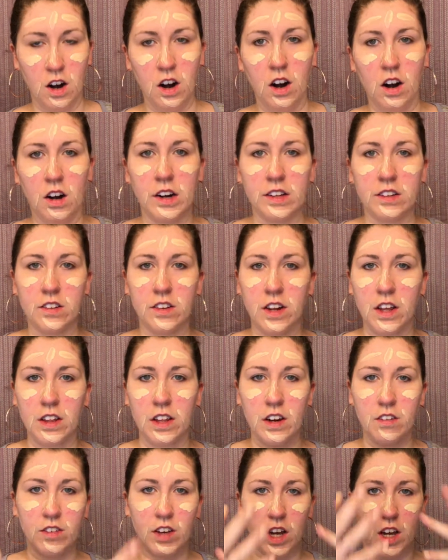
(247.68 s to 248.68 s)
Alright, so now
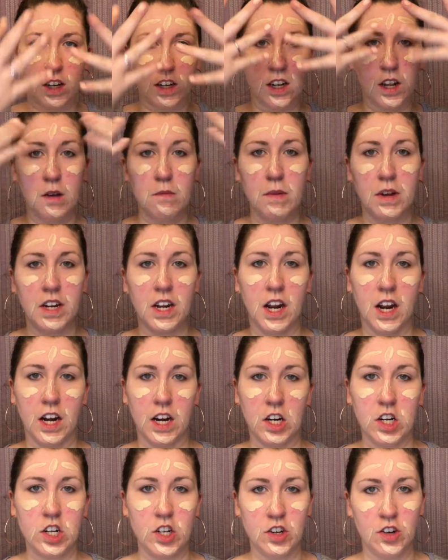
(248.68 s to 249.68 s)
that I've got my
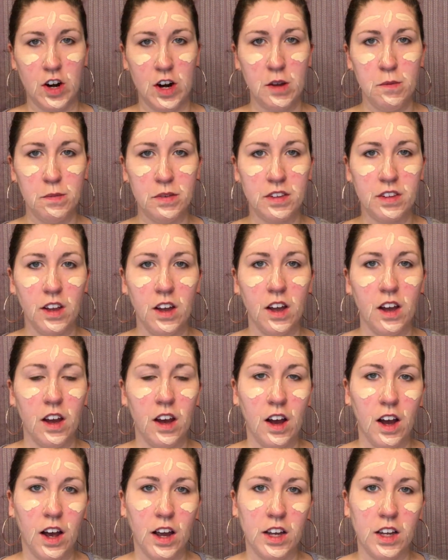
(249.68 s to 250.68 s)
tiger stripes,
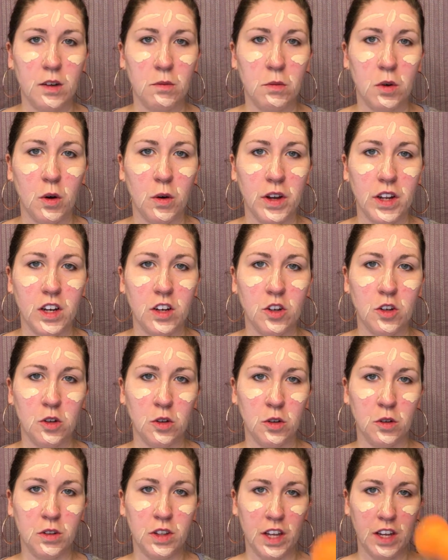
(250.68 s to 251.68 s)
I am going to
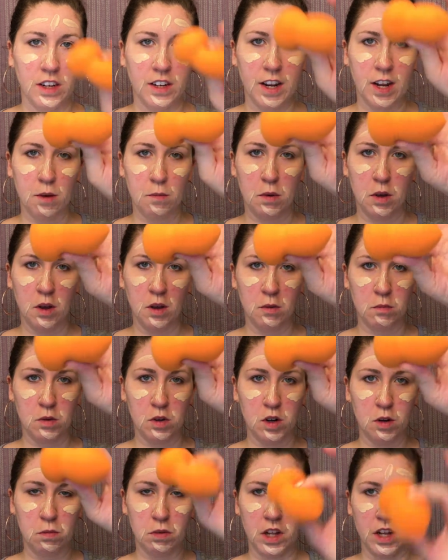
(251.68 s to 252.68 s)
use a damp
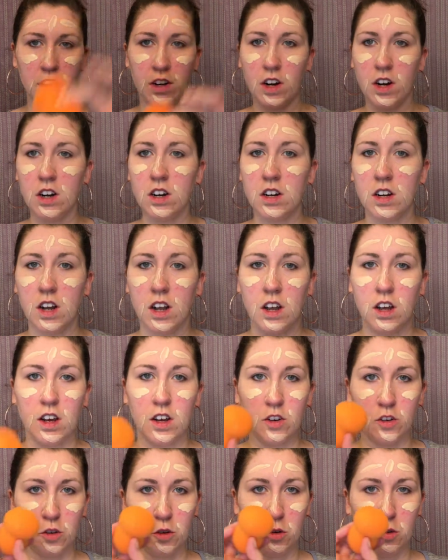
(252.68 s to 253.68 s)
beauty blender
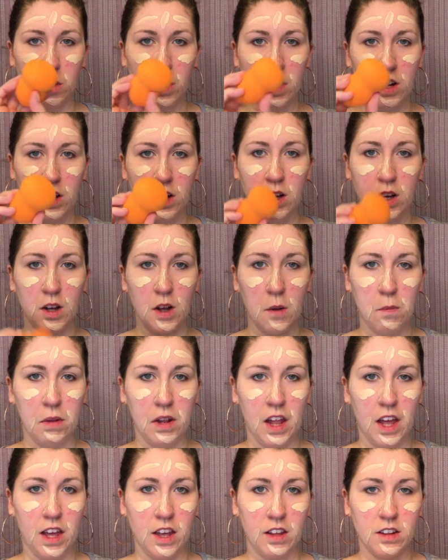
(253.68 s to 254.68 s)
to
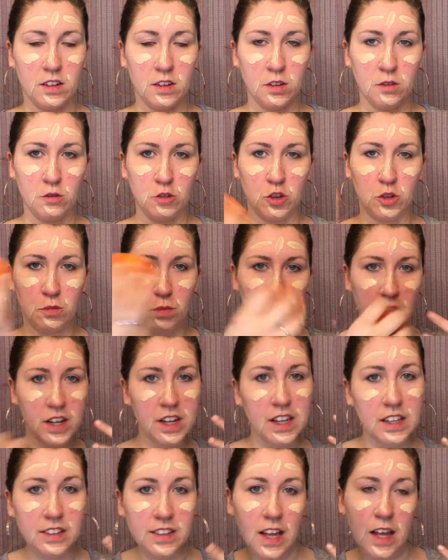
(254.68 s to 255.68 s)
apply, to spread
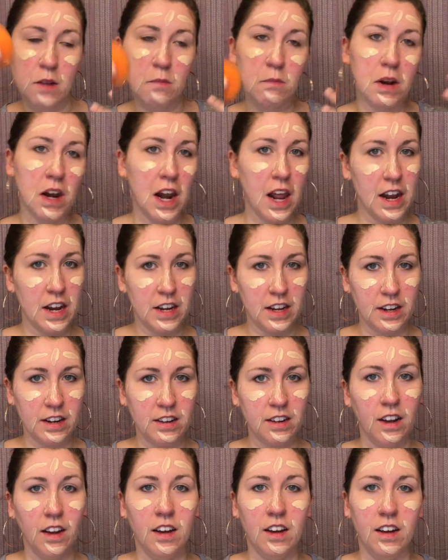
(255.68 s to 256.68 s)
this and blend it
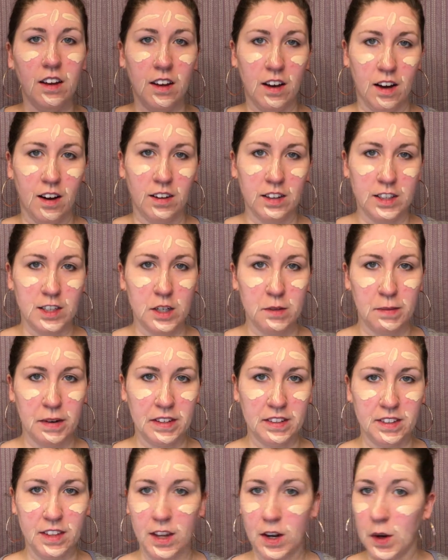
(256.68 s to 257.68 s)
all into my
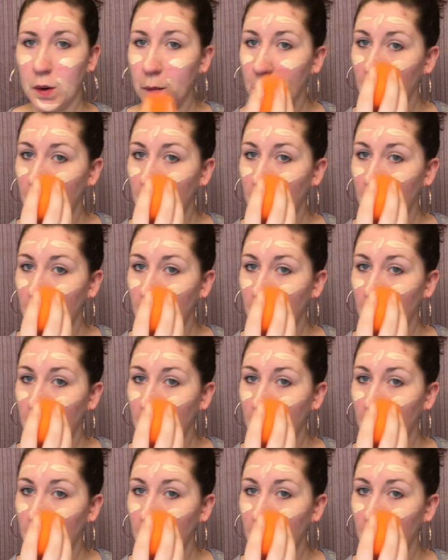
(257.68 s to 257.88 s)
skin.